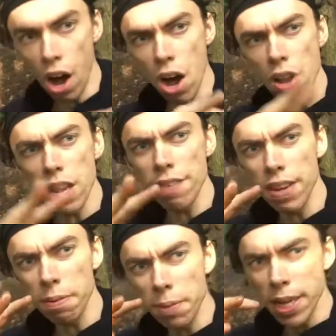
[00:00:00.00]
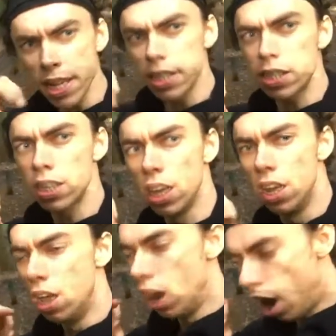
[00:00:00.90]
All living beings,
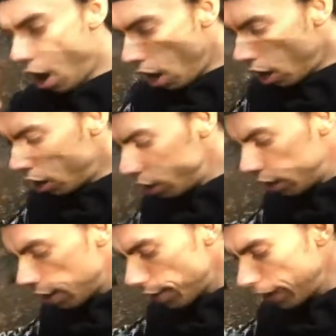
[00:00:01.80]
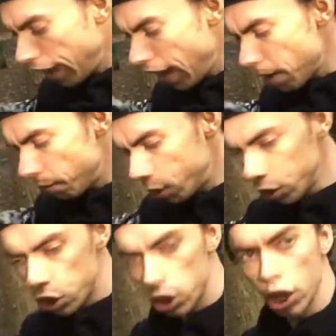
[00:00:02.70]
all living
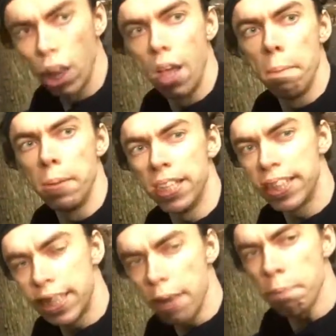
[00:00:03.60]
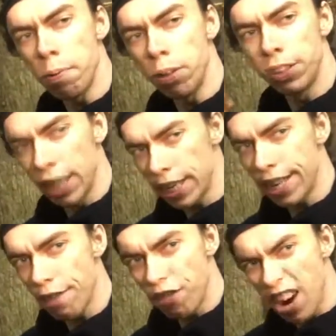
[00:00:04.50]
animals, be simple
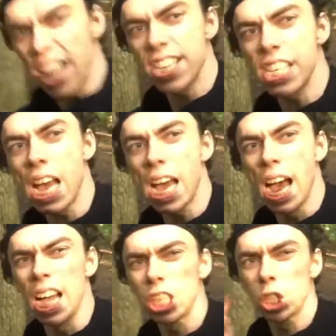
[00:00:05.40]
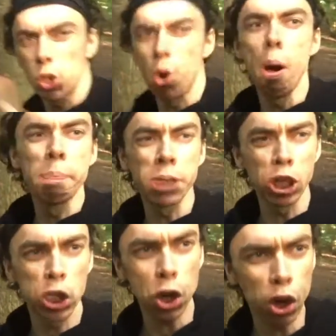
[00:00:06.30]
disenfranchised groups in
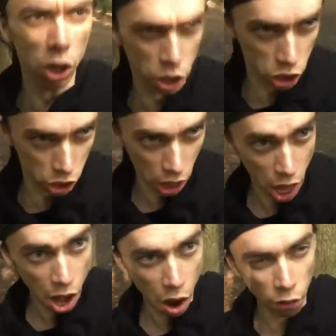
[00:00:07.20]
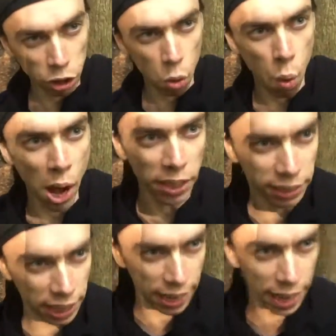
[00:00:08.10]
search of the one
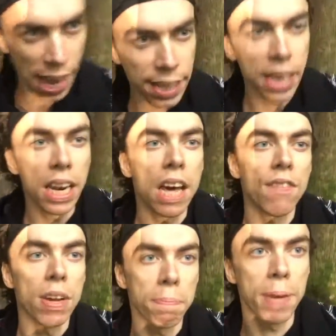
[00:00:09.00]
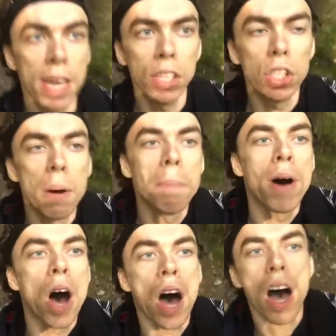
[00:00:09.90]
thing any living being
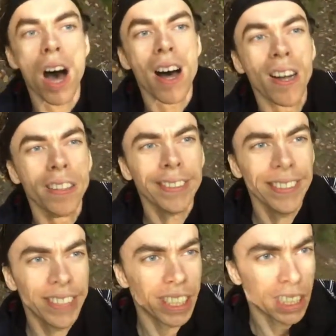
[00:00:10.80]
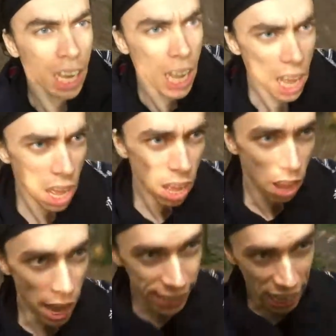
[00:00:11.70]
demands,
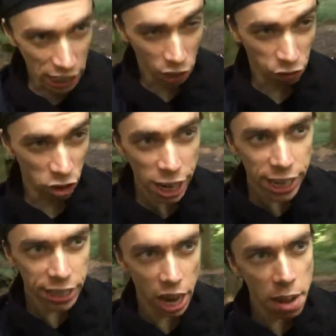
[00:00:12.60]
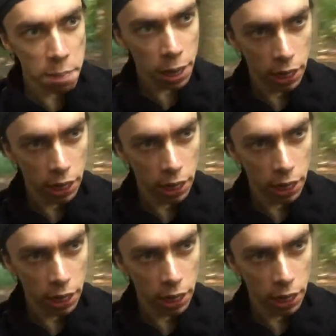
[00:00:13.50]
and that is freedom.